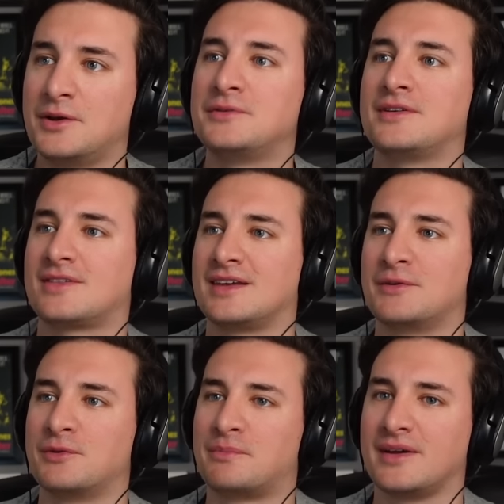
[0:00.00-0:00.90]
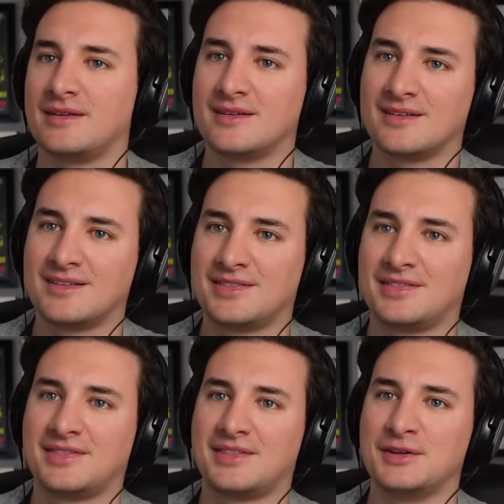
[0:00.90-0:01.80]
Who do you think it would be
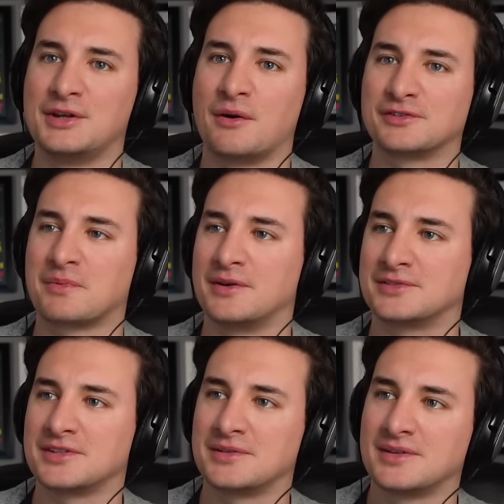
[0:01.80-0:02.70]
that you know I spoke to?